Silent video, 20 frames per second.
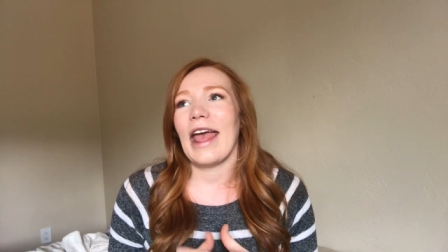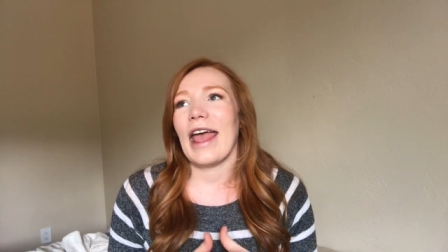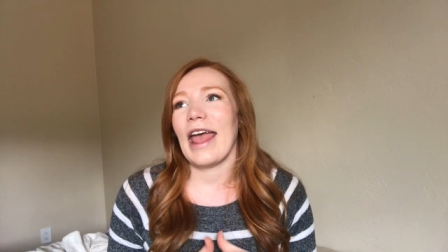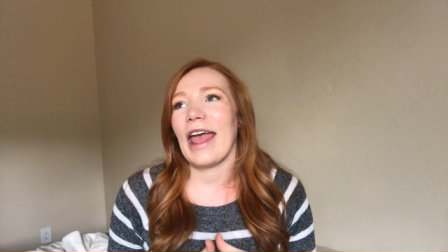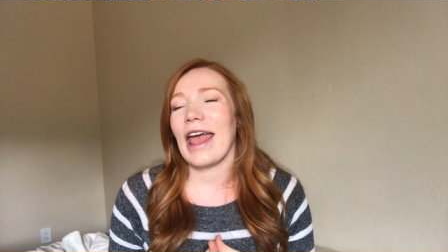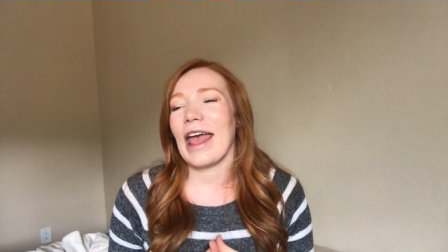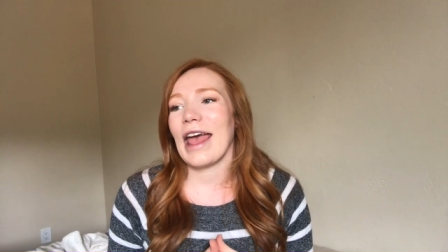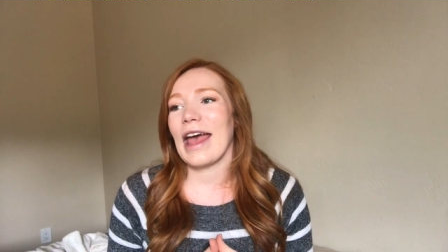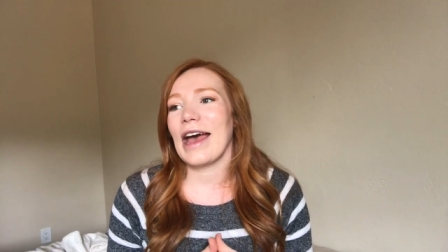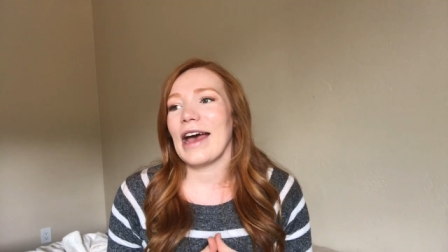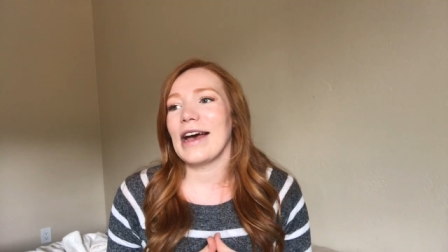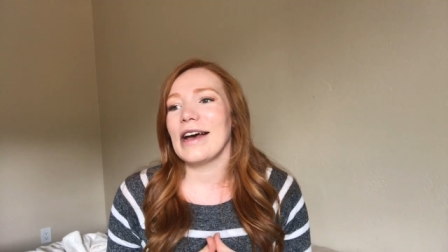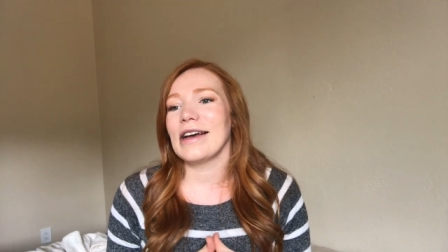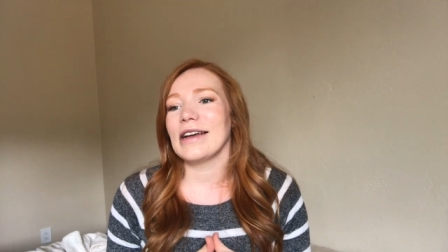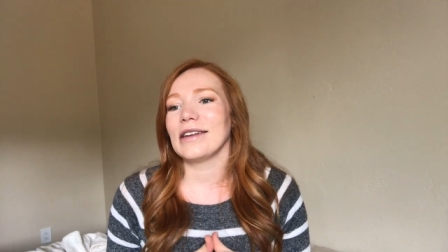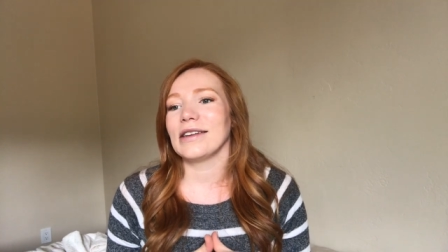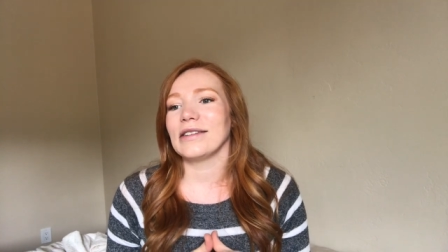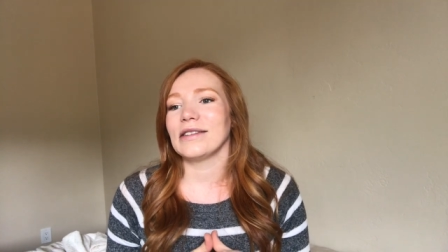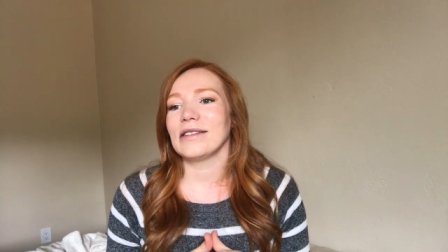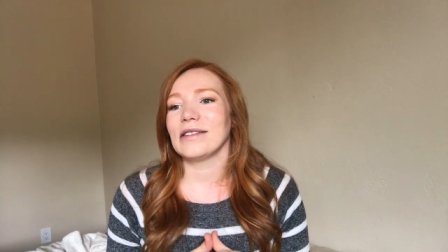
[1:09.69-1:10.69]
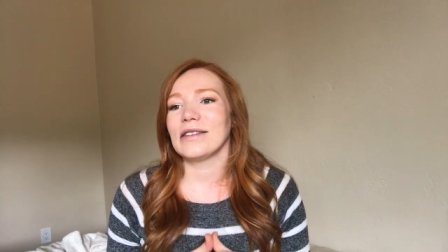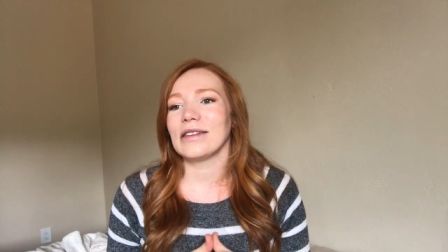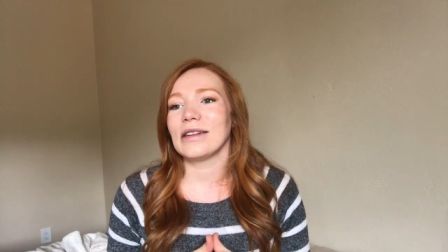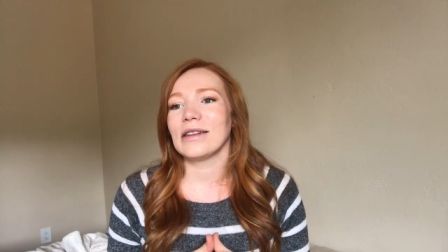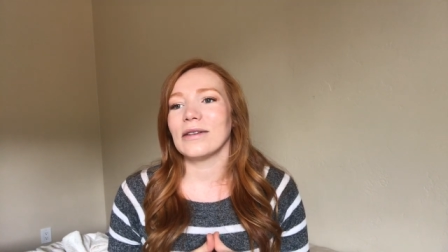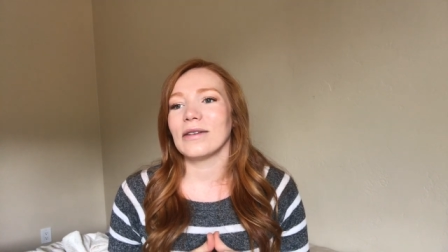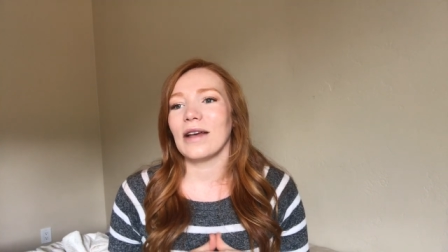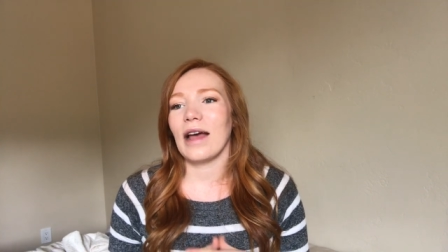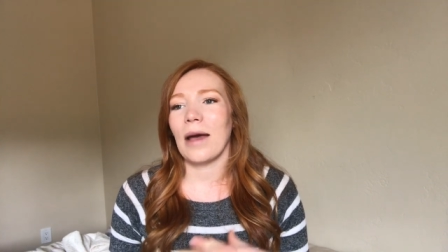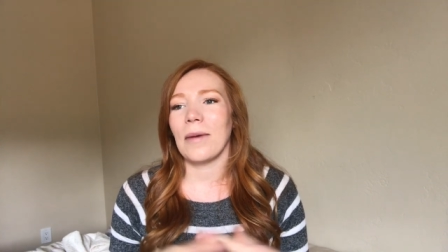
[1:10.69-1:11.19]
And
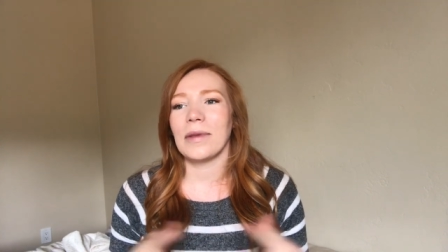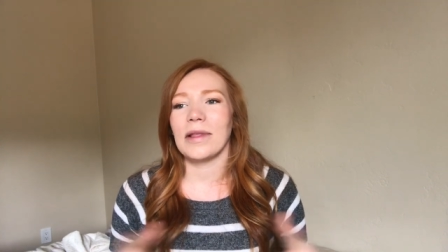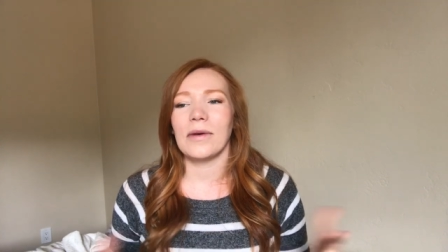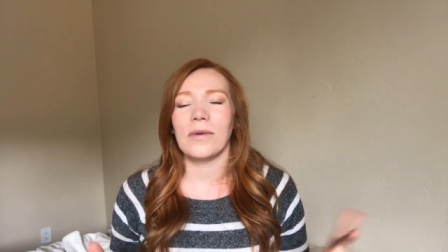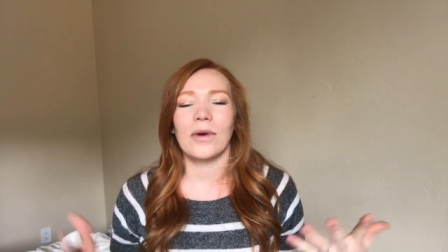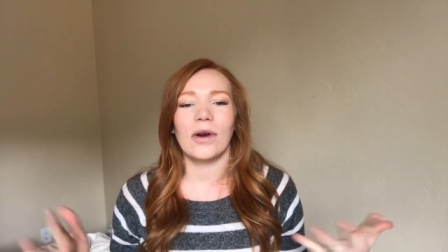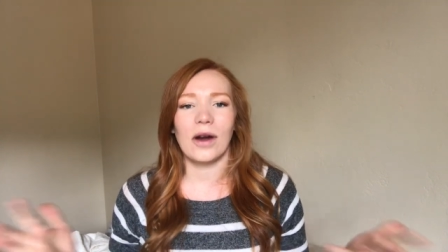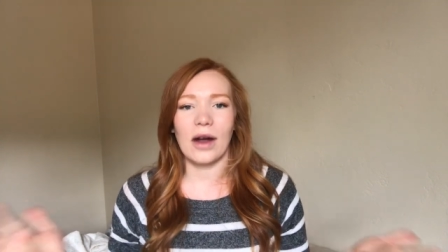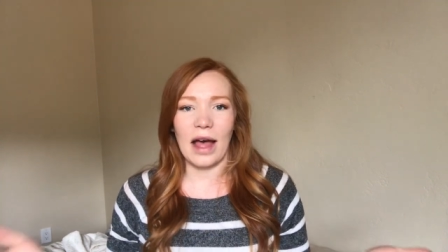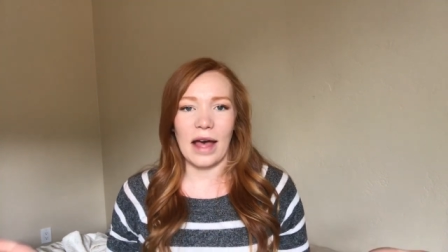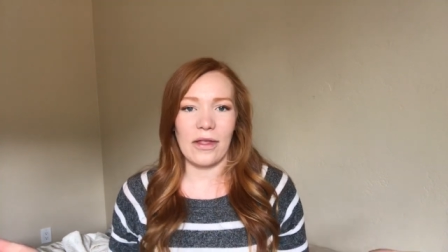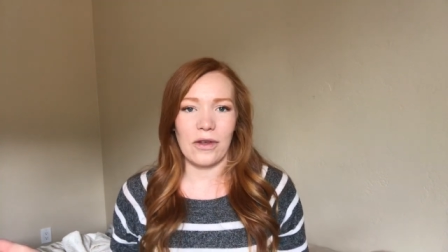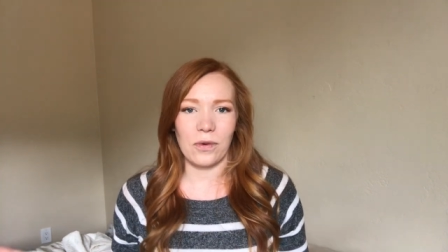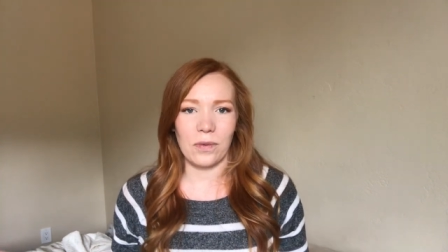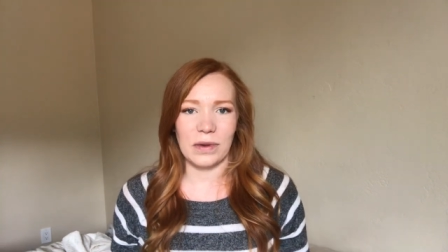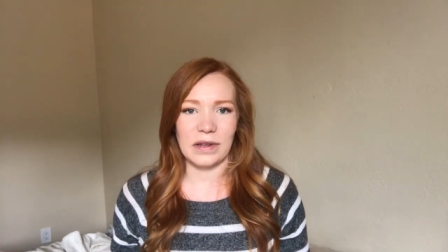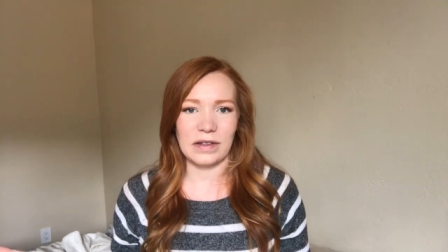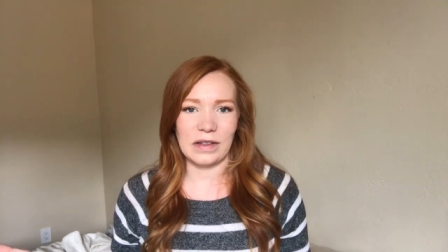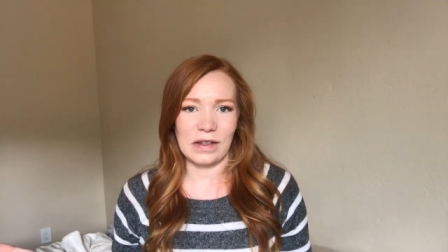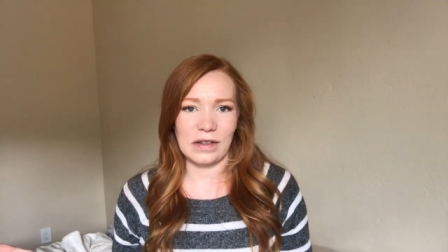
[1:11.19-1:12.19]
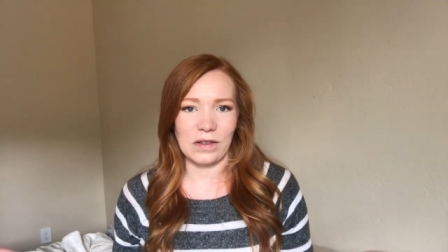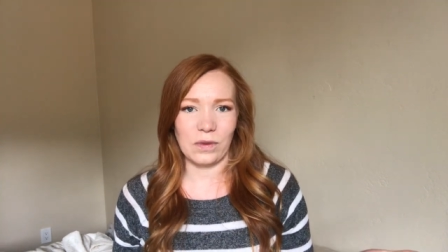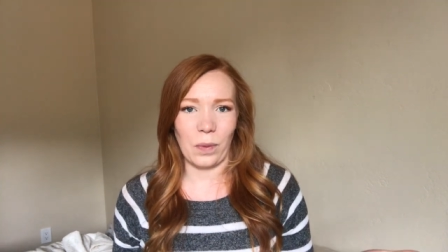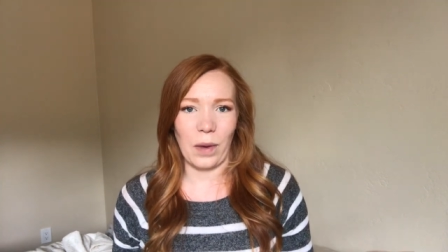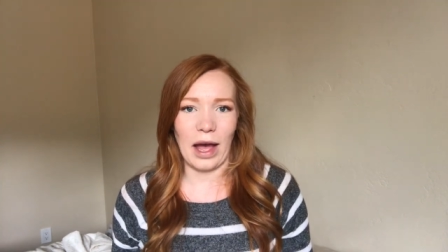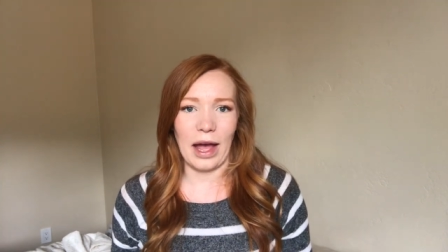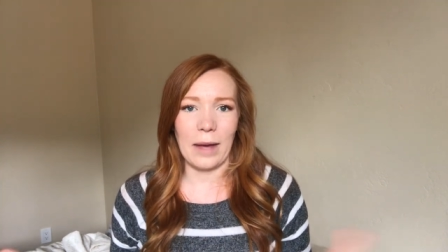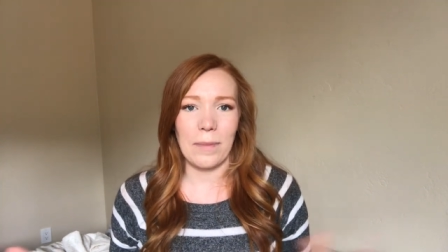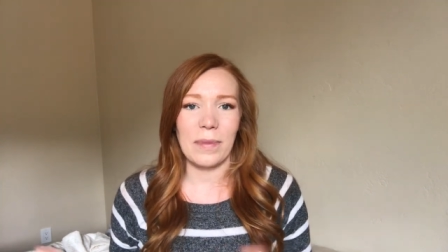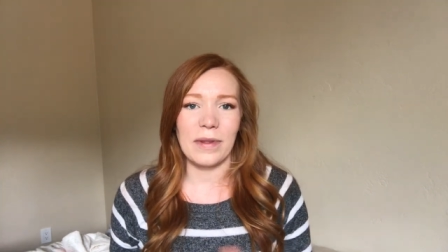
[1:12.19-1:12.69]
I mean, there were other reasons
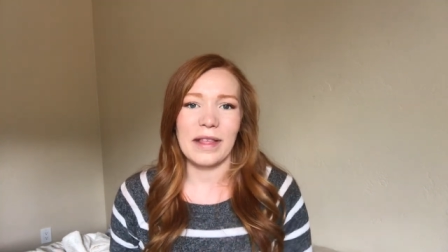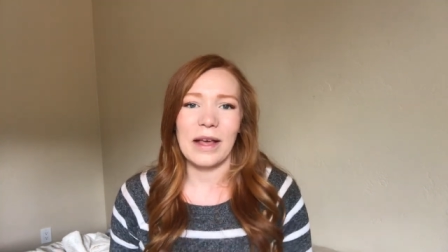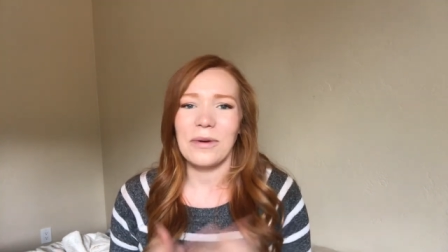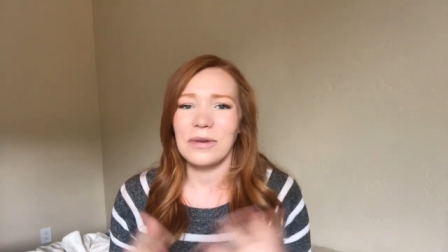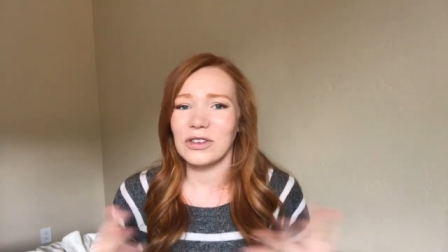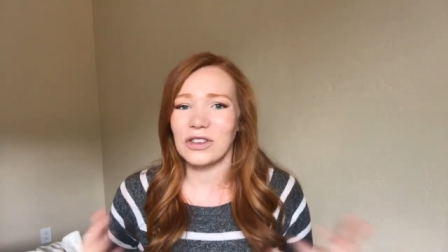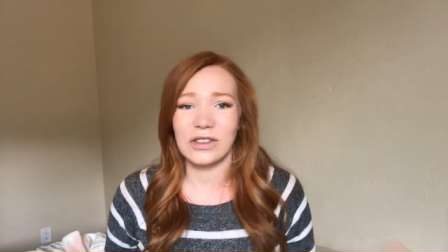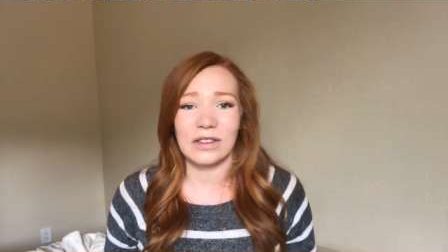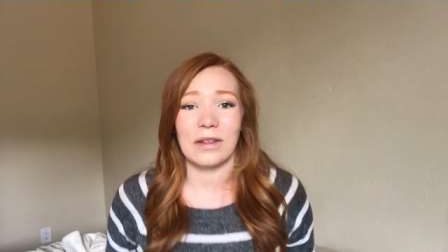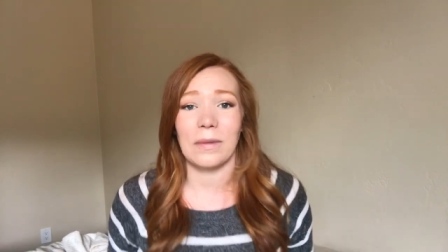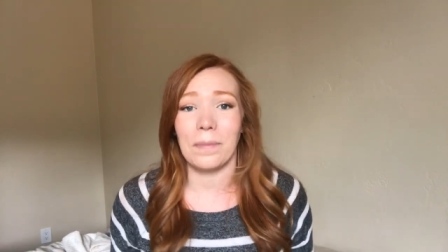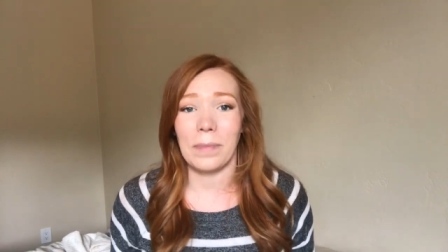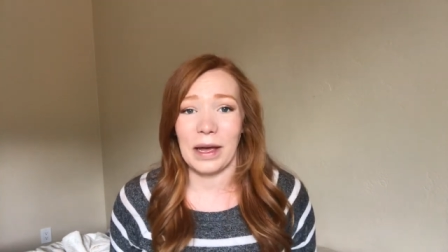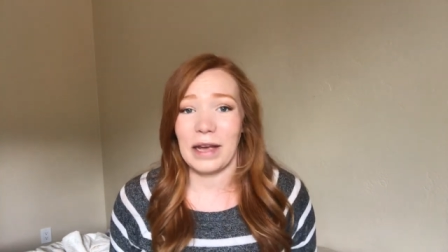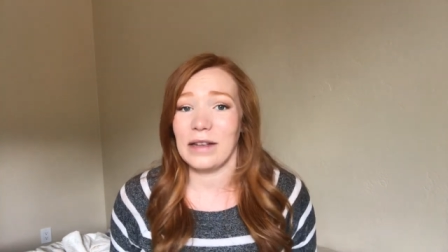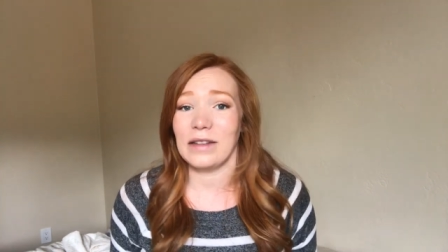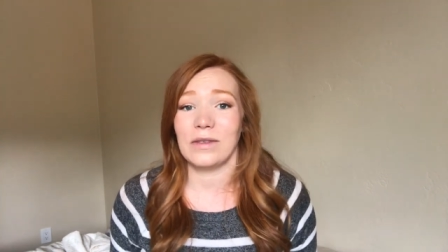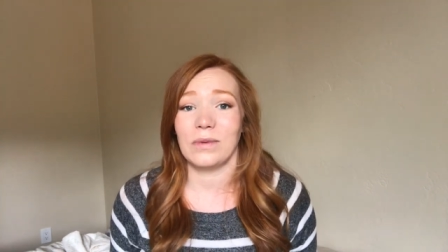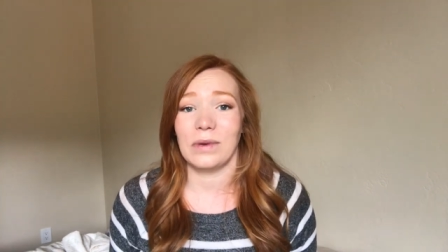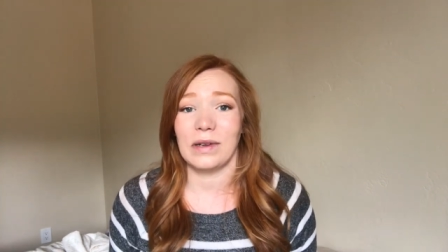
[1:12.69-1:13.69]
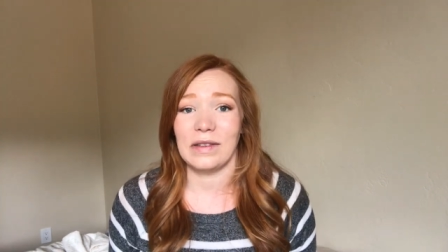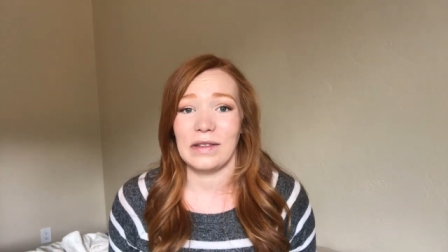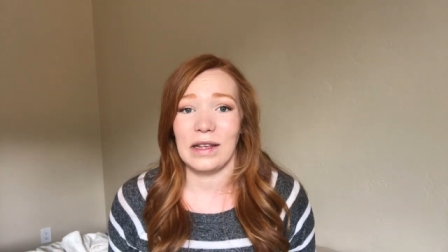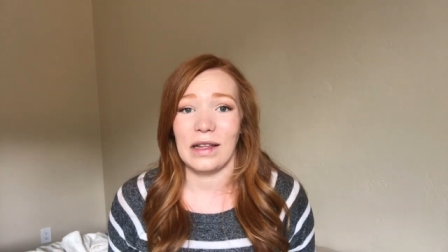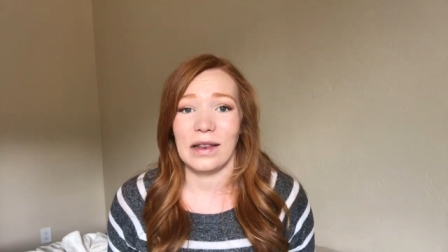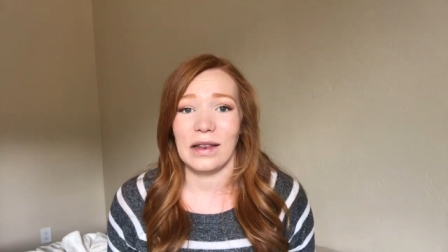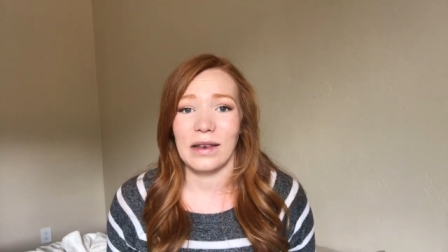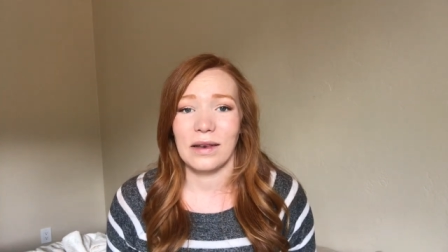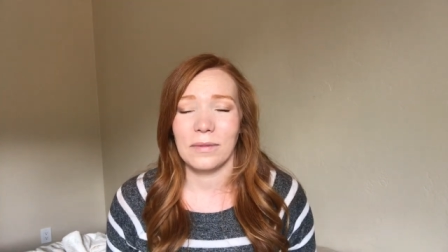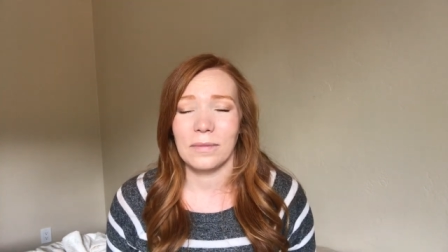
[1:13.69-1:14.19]
why, but that was just the biggest
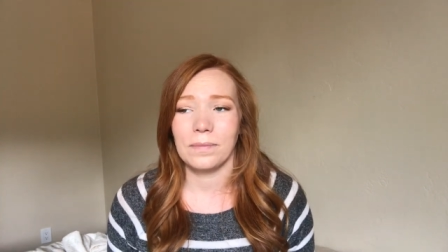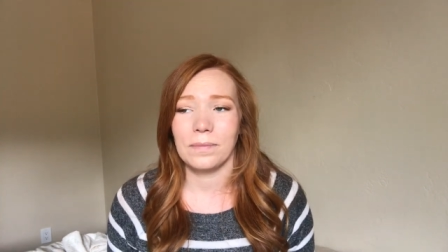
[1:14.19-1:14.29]
reason.